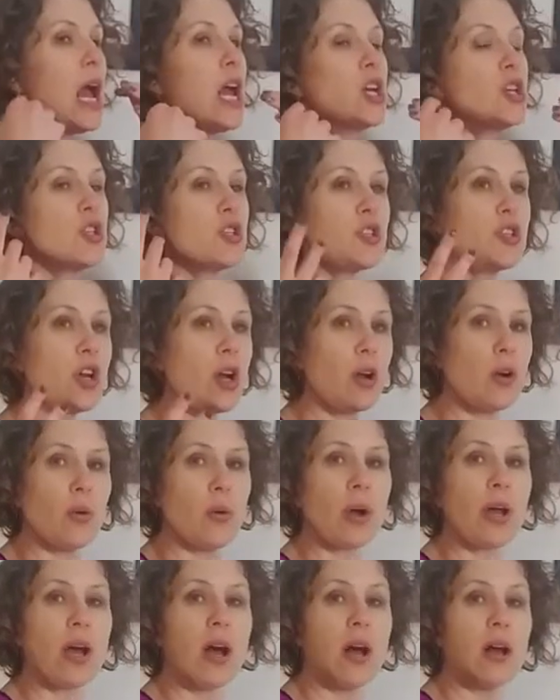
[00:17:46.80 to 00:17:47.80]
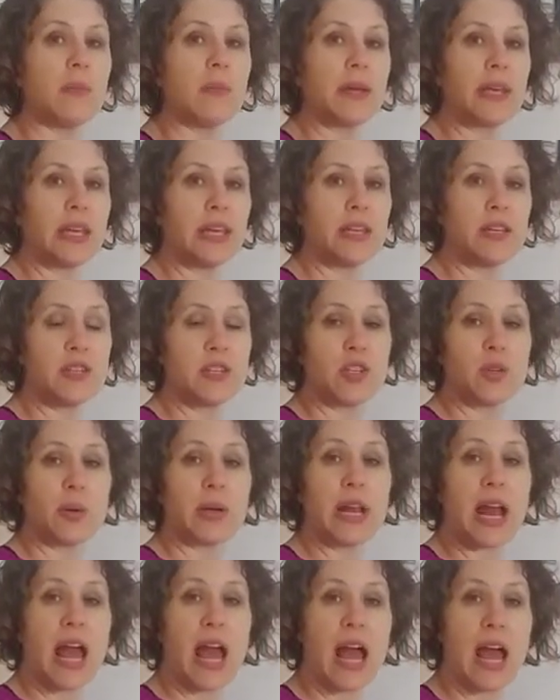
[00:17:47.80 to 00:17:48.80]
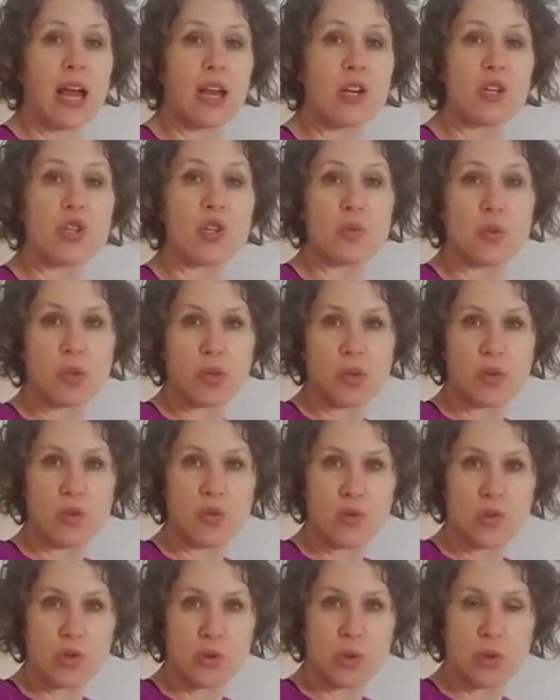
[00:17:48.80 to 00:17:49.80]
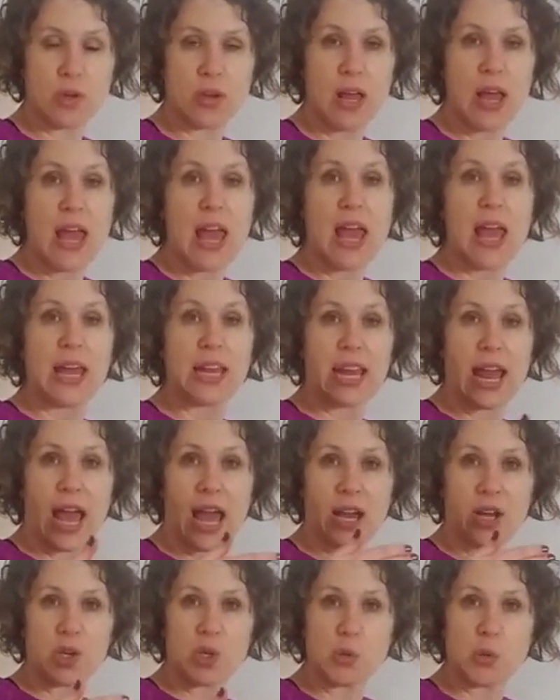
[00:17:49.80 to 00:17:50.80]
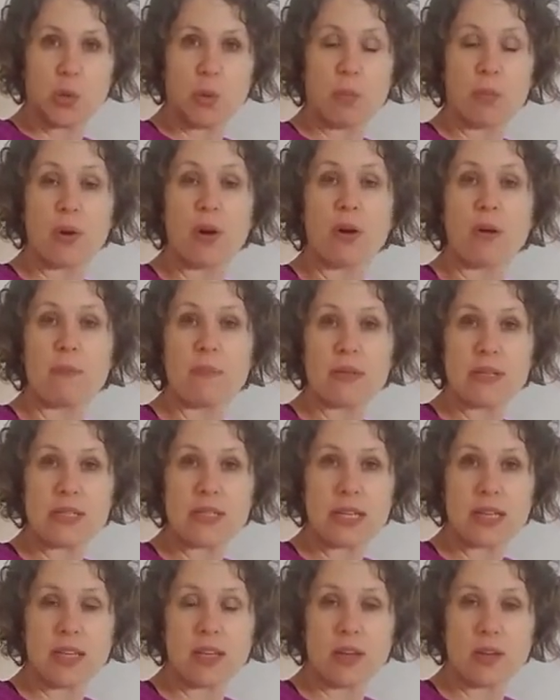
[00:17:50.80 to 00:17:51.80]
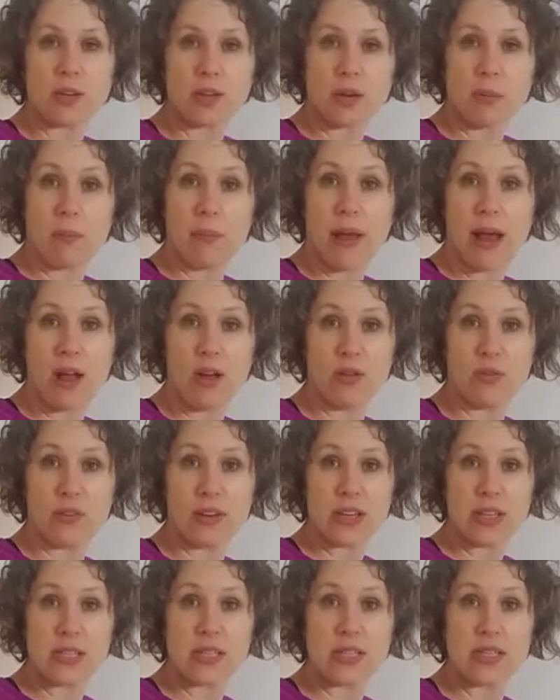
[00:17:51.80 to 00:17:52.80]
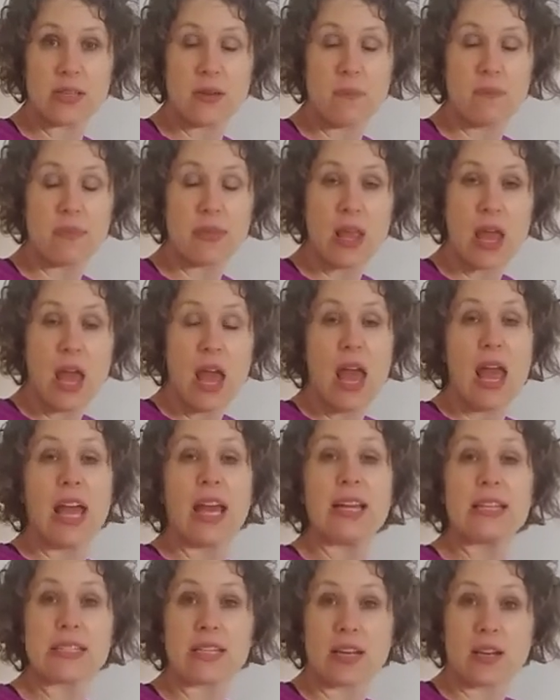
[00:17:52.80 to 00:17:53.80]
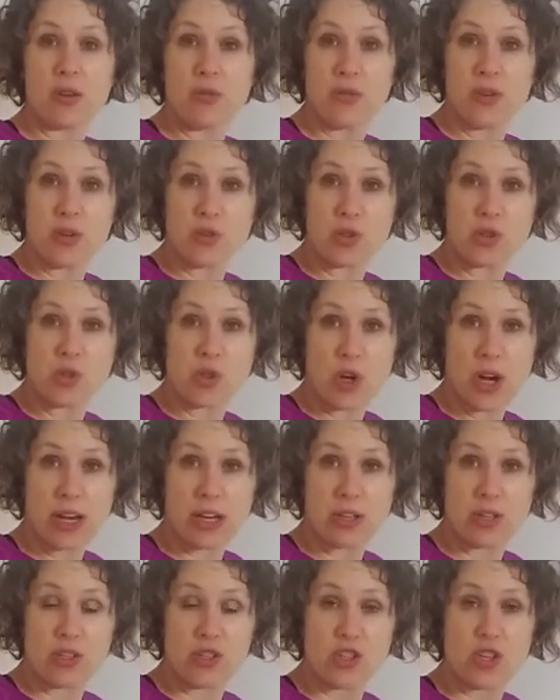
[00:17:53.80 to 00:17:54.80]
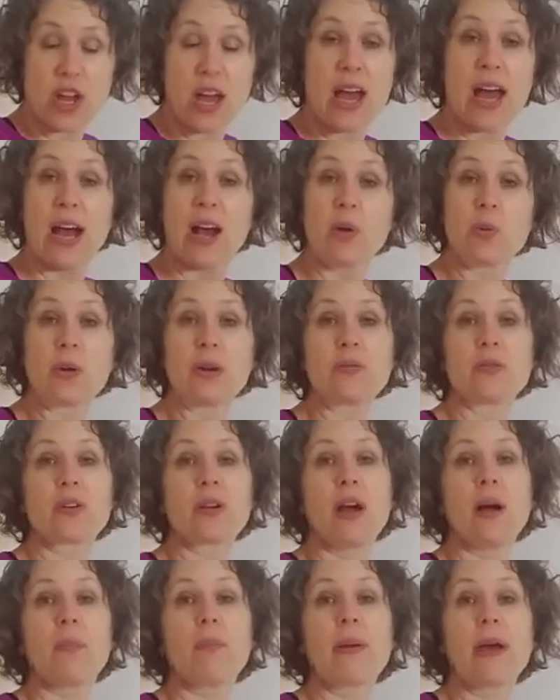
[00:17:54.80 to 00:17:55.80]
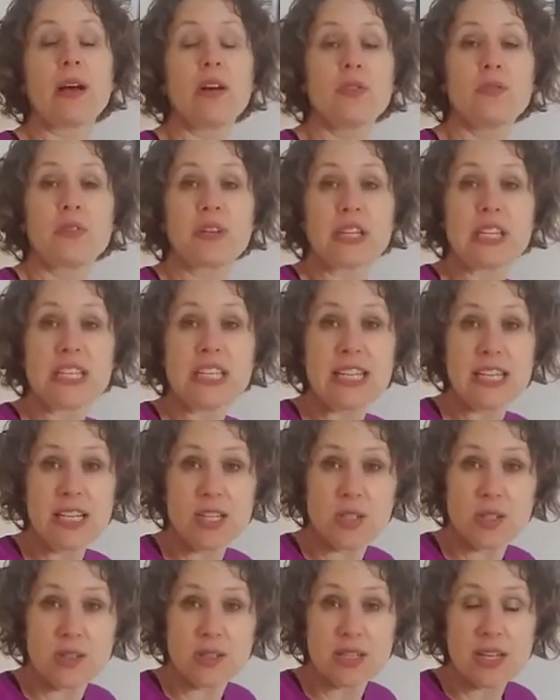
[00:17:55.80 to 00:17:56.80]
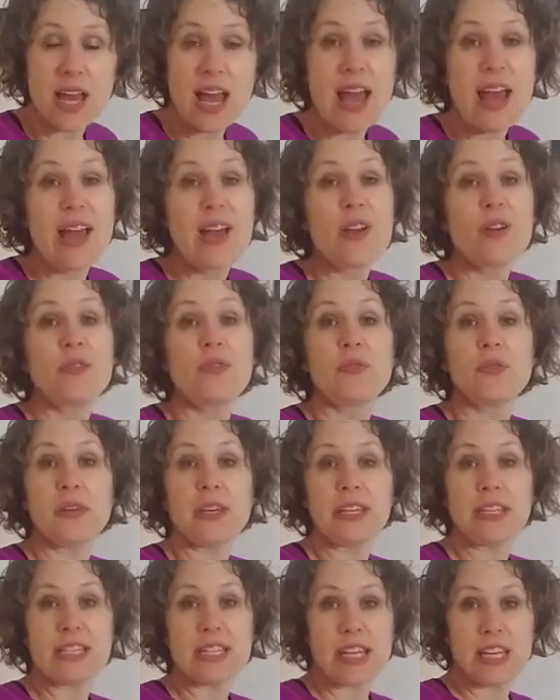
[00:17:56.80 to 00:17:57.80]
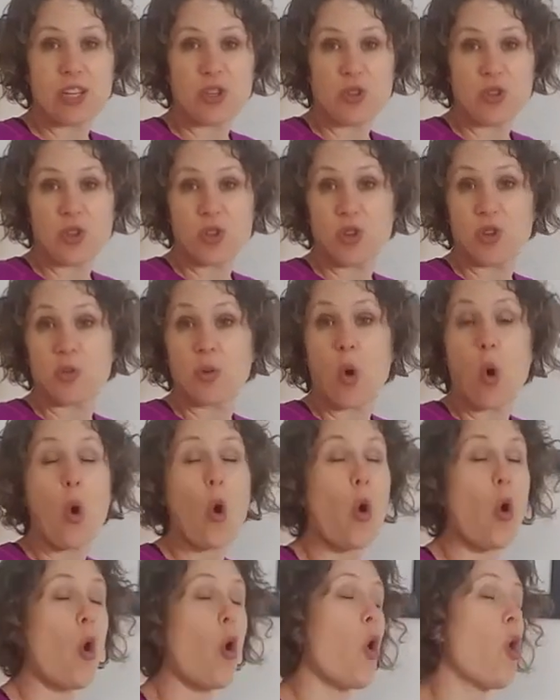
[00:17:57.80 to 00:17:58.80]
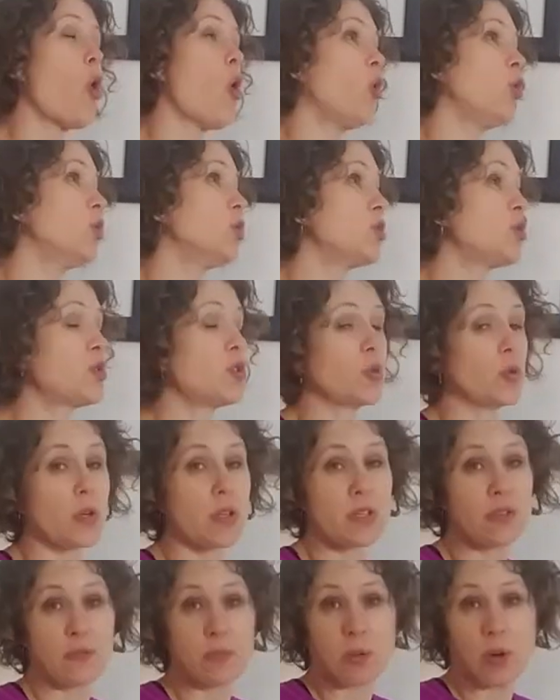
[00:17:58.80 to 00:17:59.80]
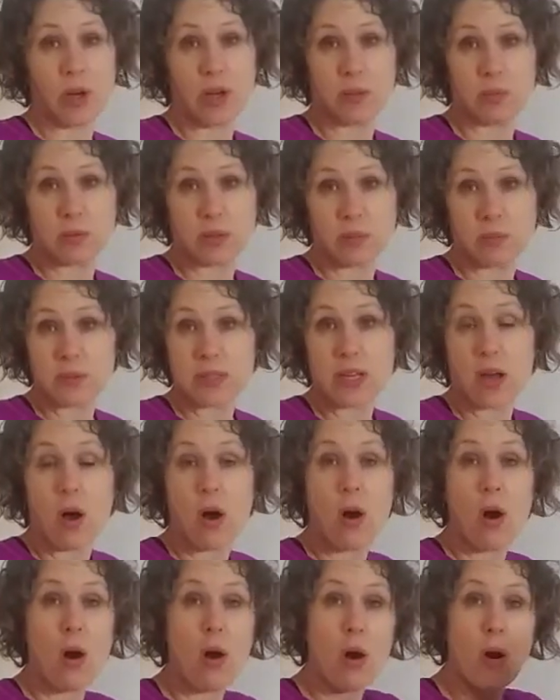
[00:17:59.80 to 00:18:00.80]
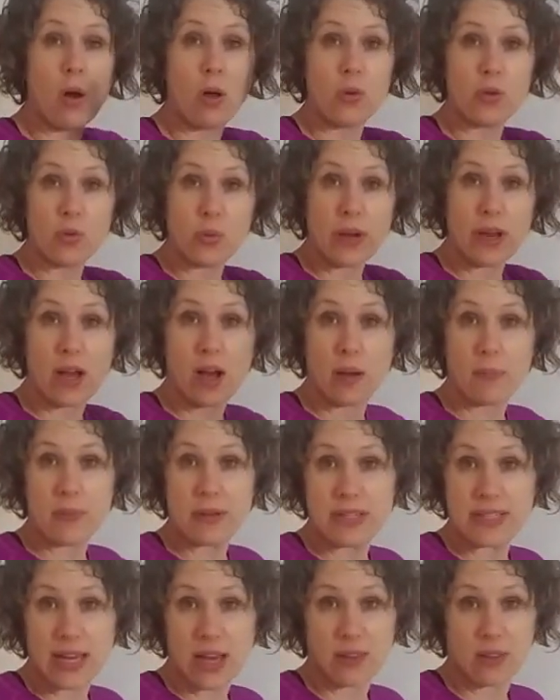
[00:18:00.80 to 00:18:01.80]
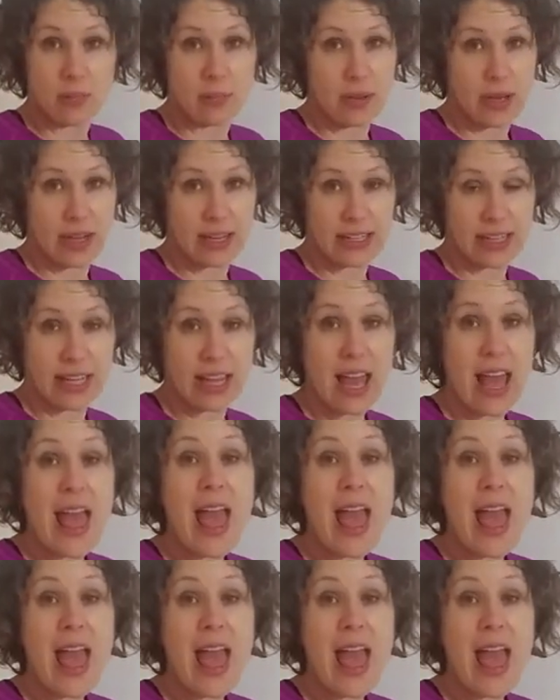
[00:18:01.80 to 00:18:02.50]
So coming into an actual neutral, an actual perpendicular pelvis is going to feel strange. However, a pelvic tilt feeds into all sorts of problems, all the way up and down the body.